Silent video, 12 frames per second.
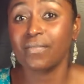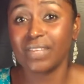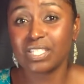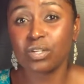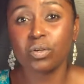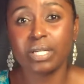
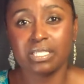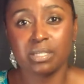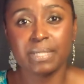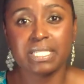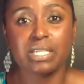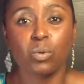physical
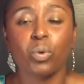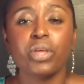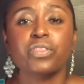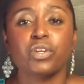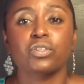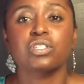intimacy
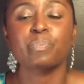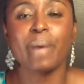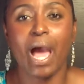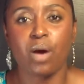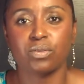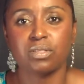with your
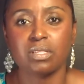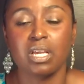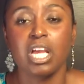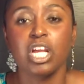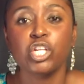spouse,